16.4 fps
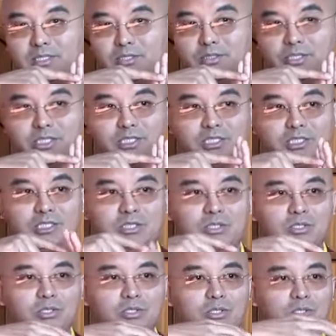And you can see
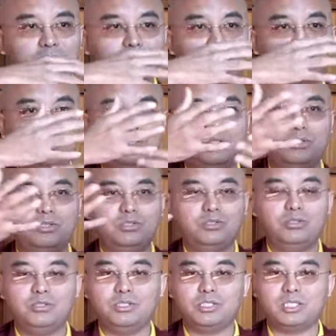
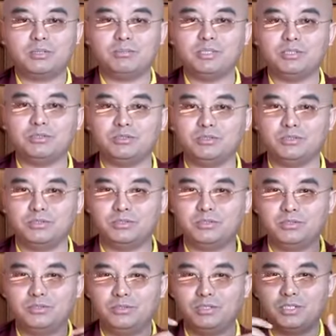whole Kathmandu,
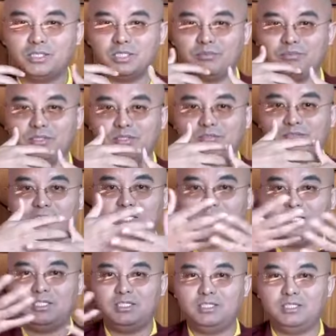Kathmandu
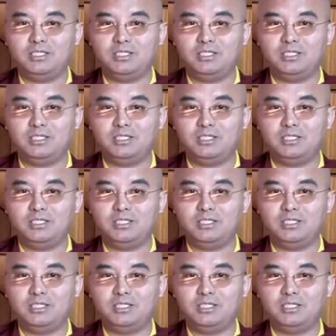Valley.